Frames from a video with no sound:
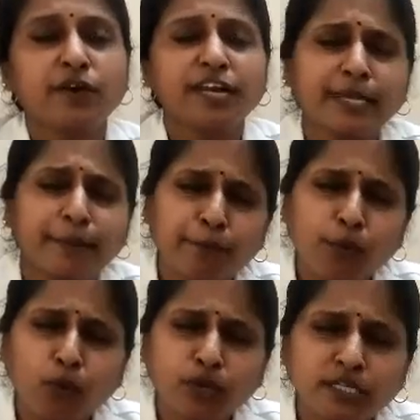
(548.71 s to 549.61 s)
Very
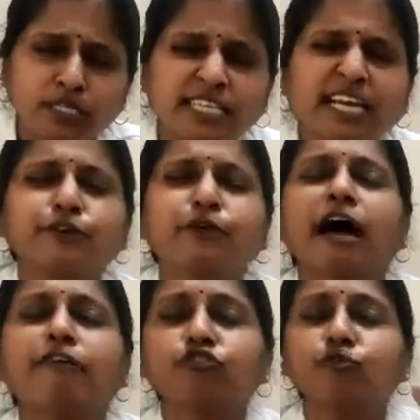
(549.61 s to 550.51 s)
important is that you
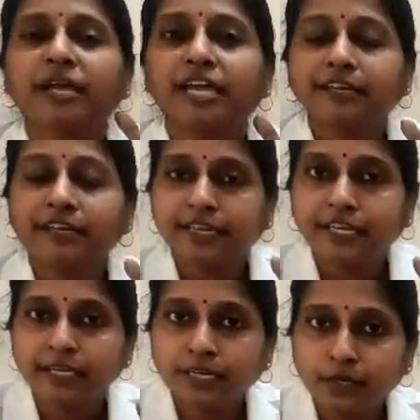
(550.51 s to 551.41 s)
have to
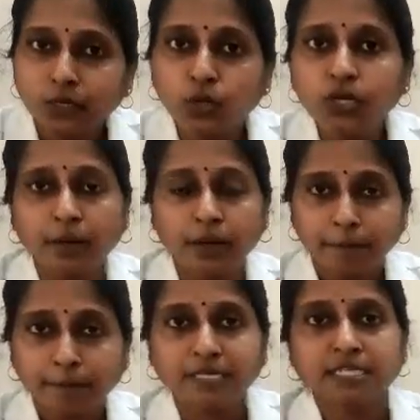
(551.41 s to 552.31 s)
maintain good
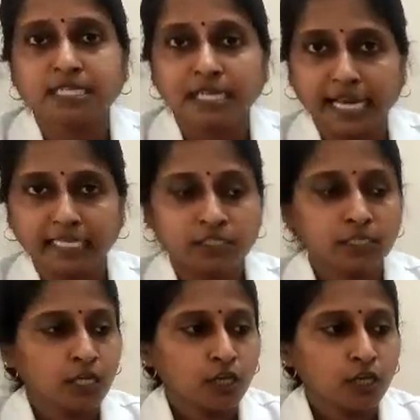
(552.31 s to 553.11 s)
personal hygiene.